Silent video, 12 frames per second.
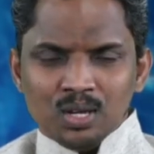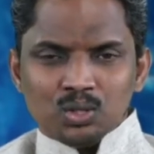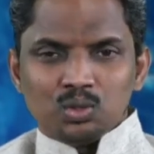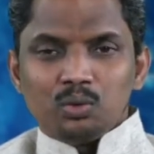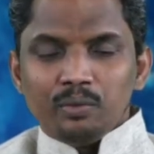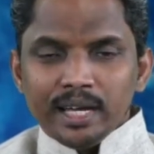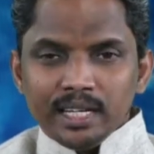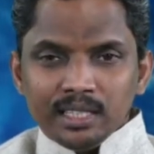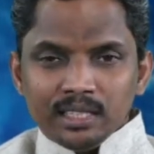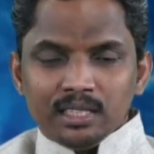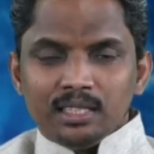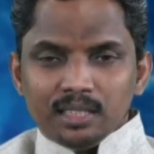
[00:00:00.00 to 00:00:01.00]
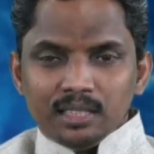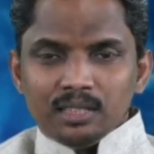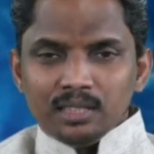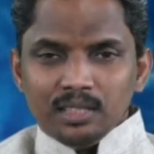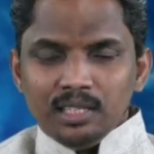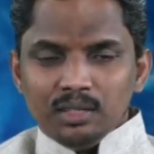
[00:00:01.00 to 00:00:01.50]
So
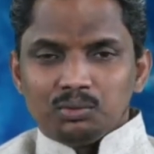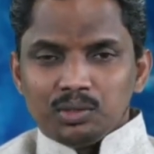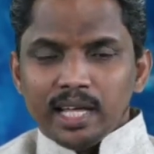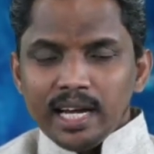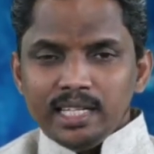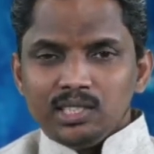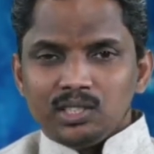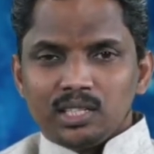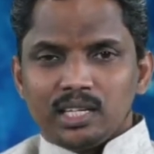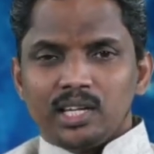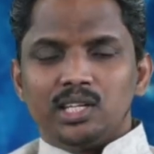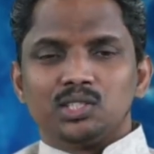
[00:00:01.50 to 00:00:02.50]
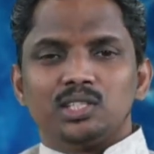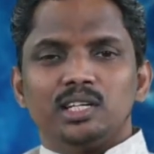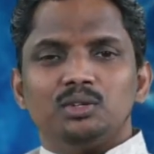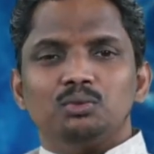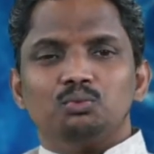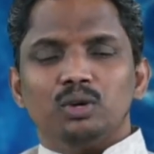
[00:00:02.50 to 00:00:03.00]
if that is the case,
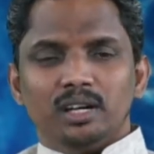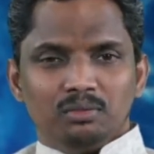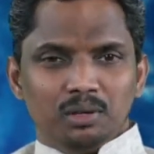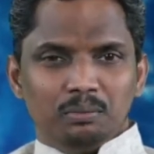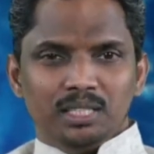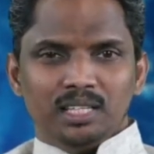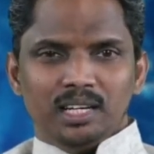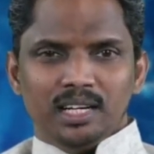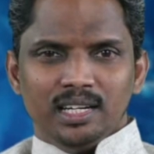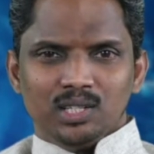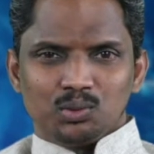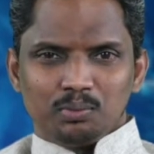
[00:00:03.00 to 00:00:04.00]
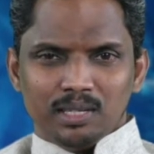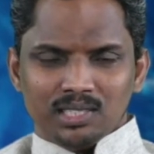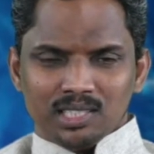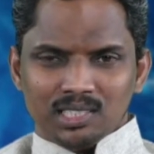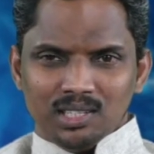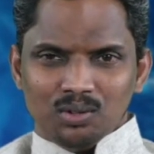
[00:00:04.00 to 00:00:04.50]
then where will be the learning
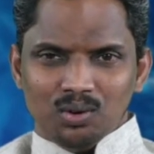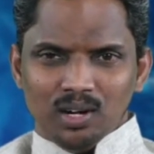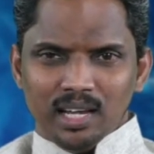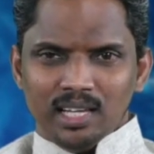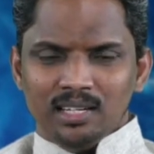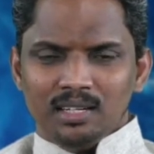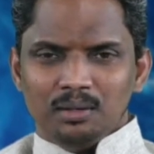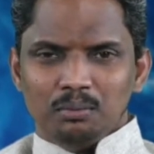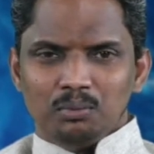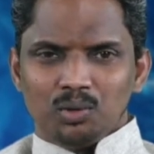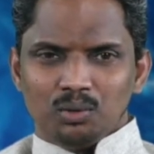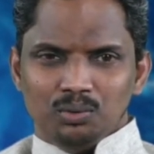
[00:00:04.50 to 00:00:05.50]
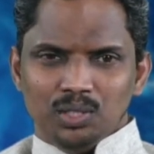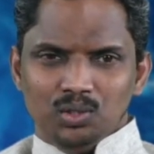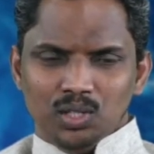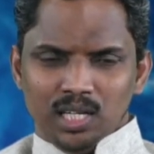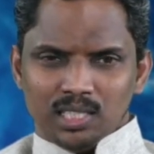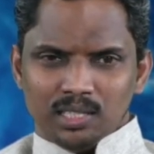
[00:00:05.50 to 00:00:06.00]
spaces in online mode of
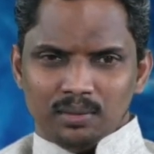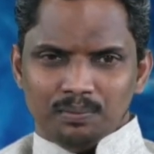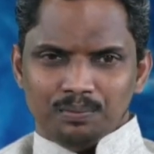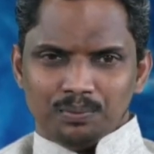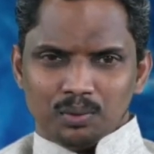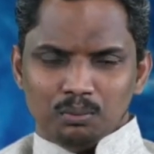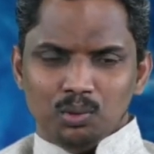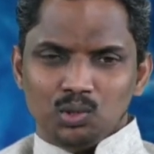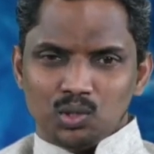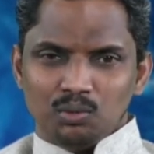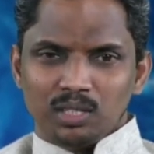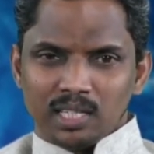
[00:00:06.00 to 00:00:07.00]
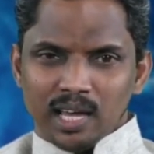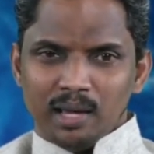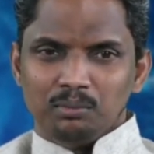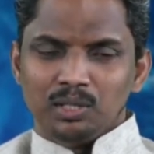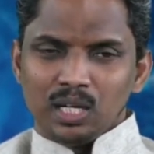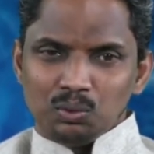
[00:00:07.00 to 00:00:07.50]
education? Most of the
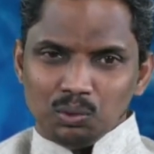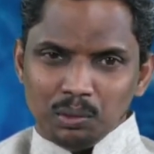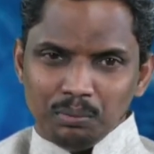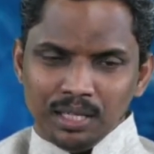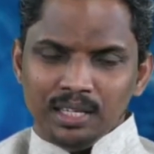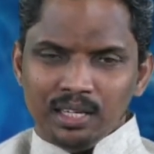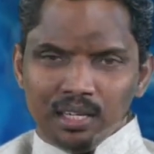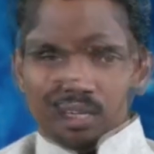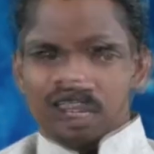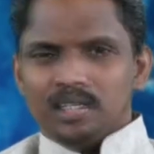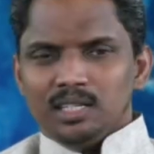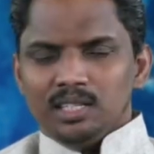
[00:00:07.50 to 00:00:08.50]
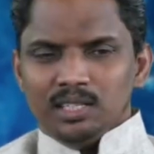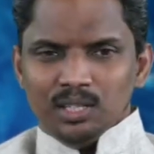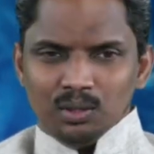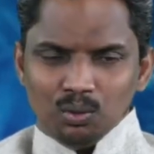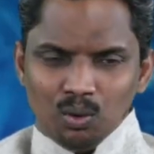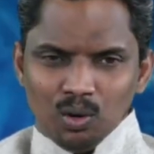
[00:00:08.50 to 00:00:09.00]
time that will be in
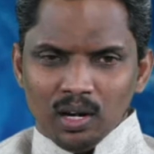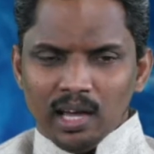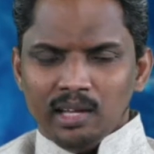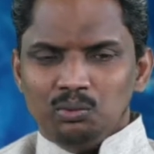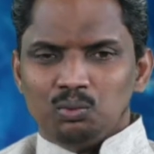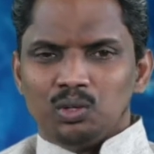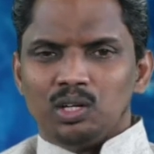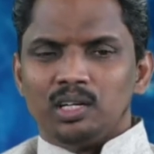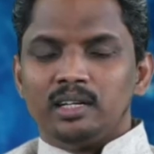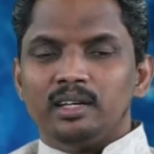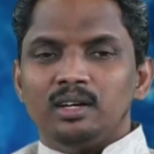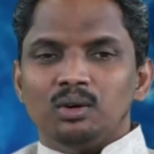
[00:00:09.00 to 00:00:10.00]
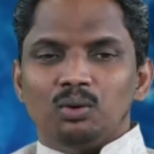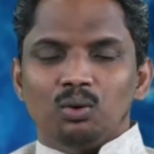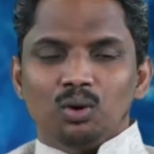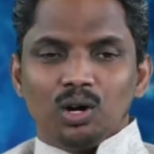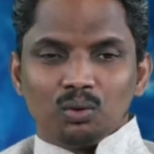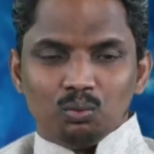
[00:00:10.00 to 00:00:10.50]
the online world
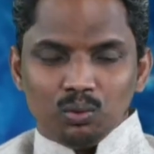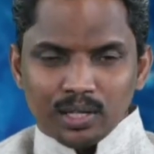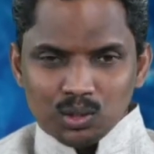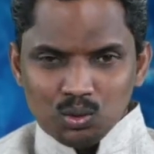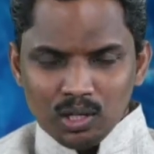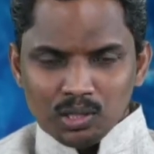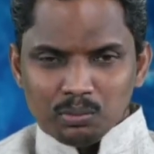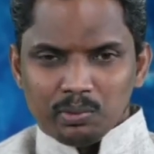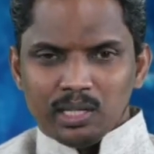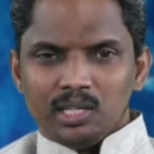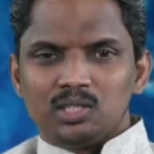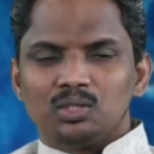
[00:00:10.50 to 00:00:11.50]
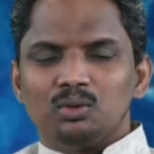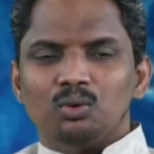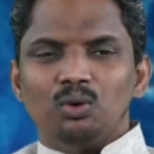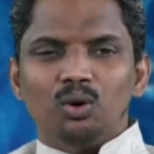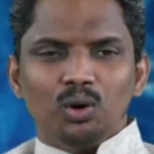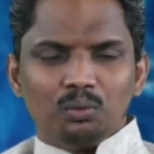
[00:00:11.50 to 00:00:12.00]
or virtual space,
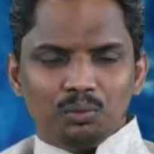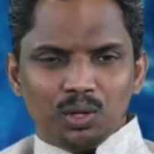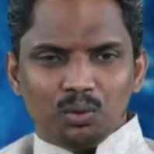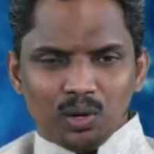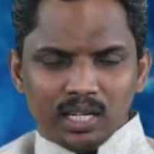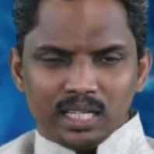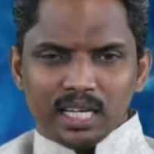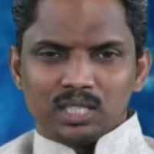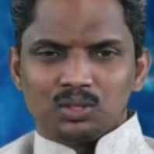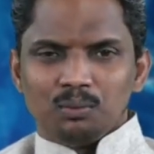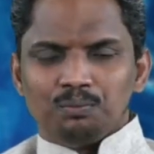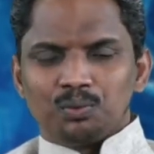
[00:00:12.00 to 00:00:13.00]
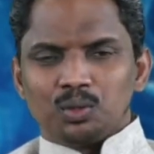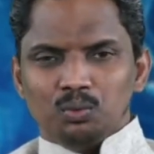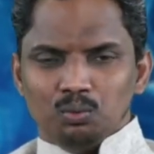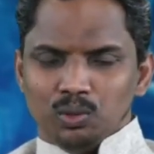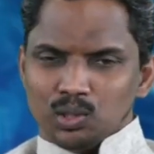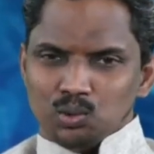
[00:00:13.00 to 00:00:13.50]
or we call it as
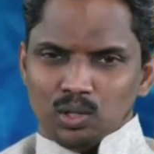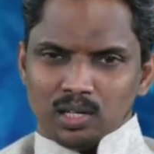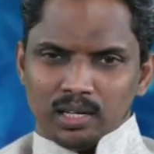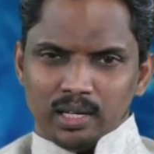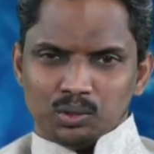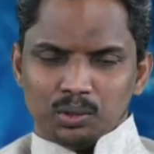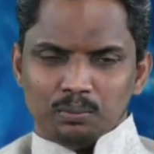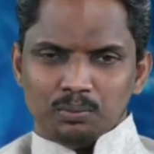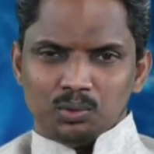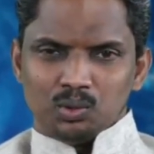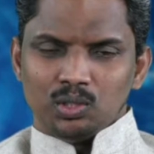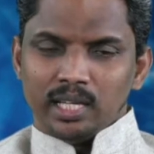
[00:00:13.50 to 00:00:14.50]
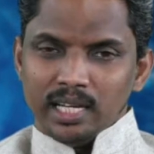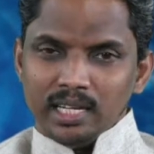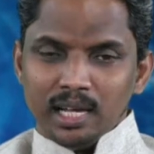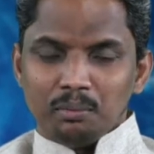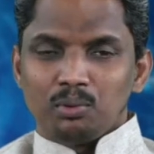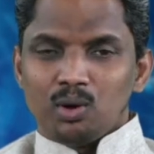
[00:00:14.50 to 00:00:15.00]
virtual classroom. So the
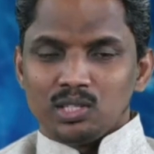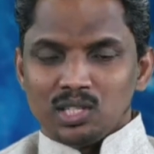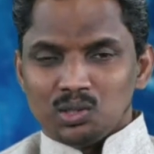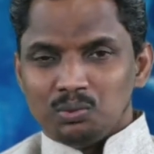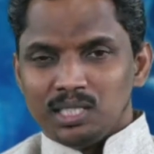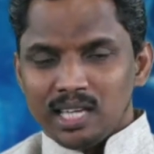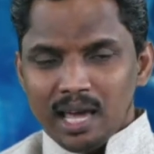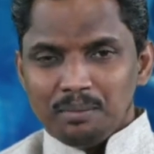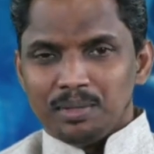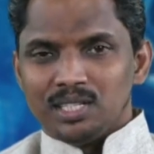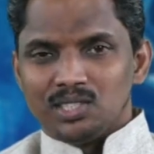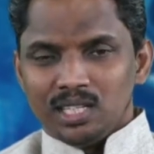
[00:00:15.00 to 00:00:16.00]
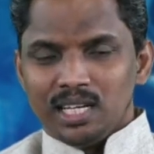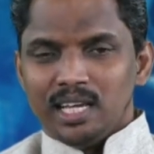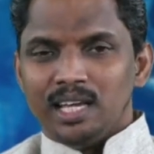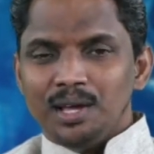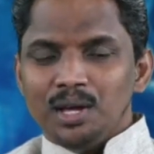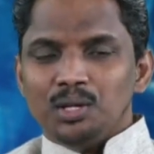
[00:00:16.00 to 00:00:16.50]
entire process which happens in
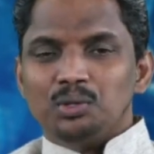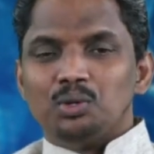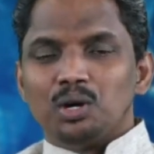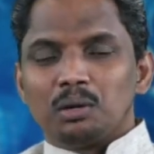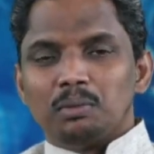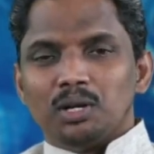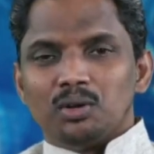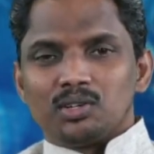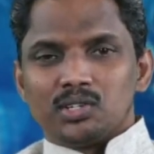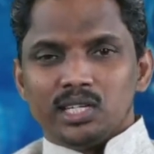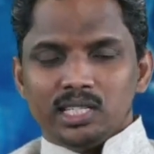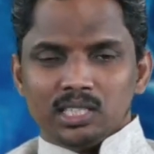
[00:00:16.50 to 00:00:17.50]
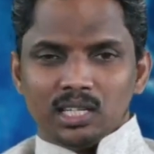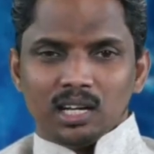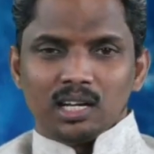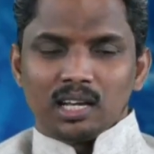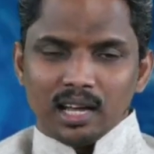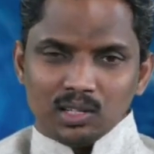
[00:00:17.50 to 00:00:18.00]
a normal or
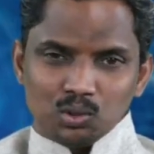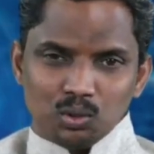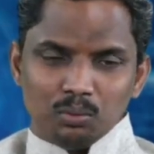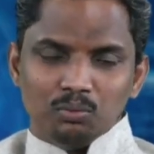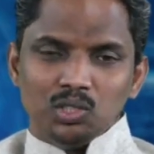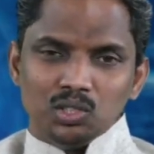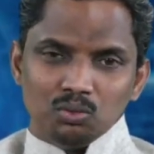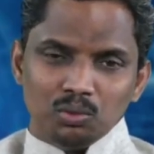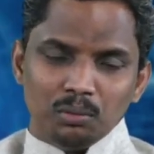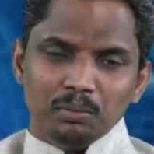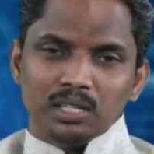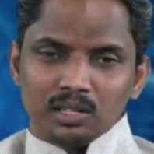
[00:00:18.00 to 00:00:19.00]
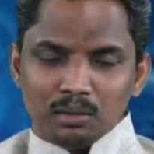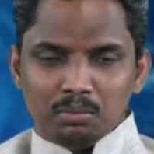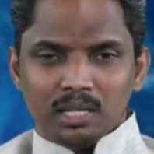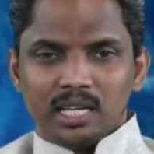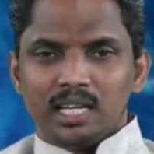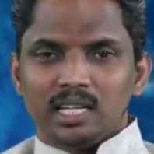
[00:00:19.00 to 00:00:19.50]
traditional classroom, which will be
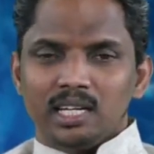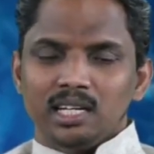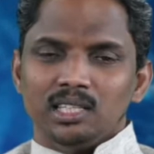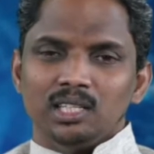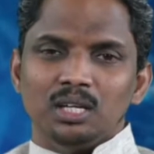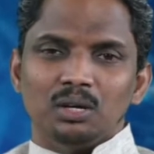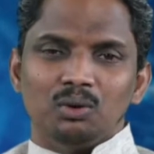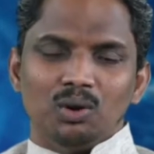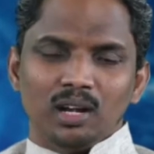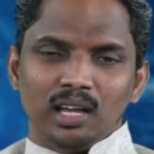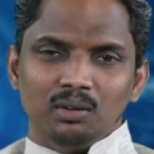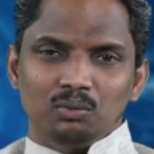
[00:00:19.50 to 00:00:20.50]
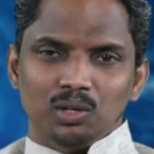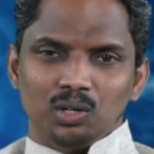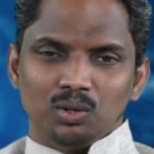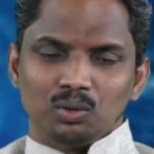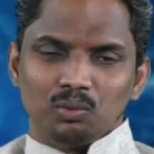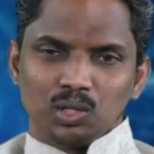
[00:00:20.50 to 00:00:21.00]
replicated in the online
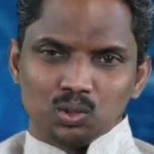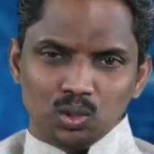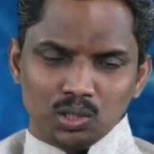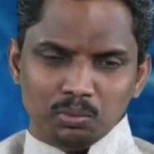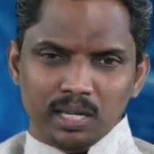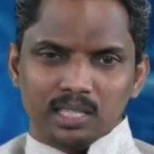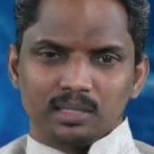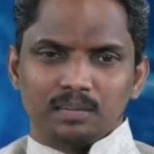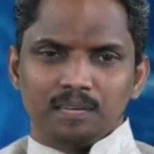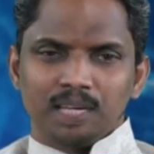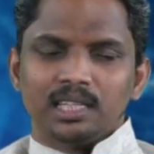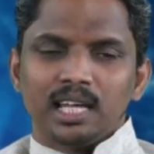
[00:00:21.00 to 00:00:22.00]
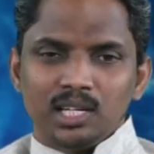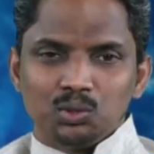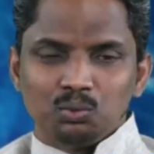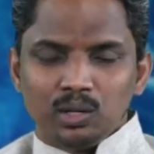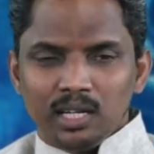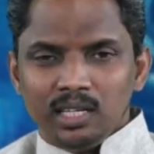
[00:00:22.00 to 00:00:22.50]
world or virtual space, and
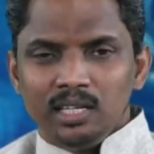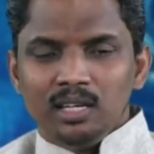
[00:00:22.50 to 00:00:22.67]
that's why